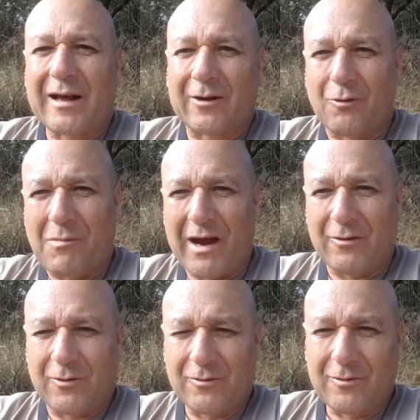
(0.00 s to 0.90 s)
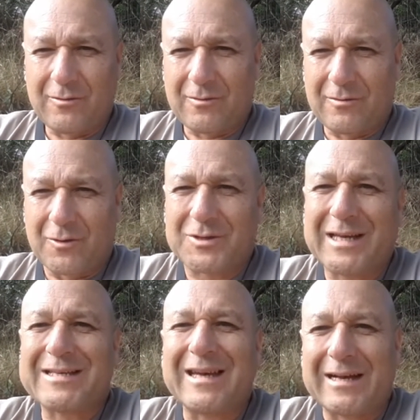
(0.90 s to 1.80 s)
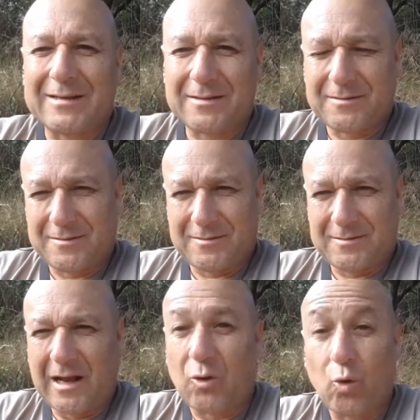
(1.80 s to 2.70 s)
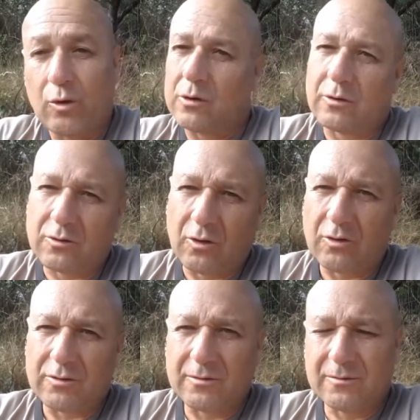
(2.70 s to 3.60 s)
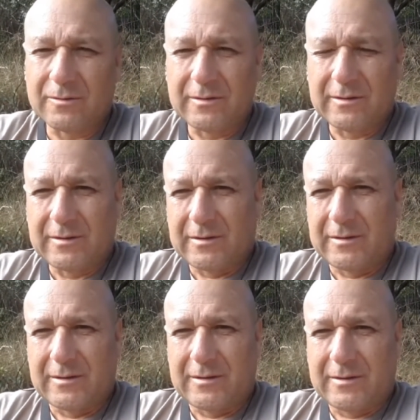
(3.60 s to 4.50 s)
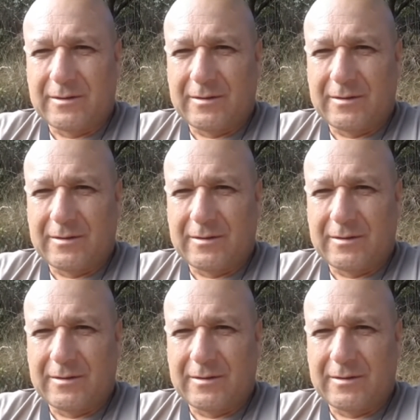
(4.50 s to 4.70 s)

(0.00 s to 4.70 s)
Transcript: romanos, ¿no? Los Césares, like, say, the Romans, the Caesars.